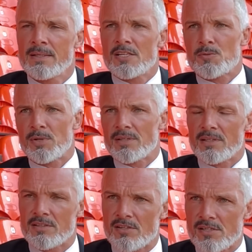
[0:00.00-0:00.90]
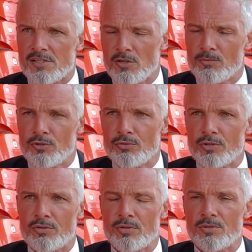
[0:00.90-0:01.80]
speaking to some new
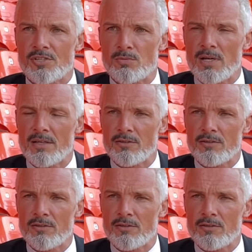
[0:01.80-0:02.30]
recruits as well,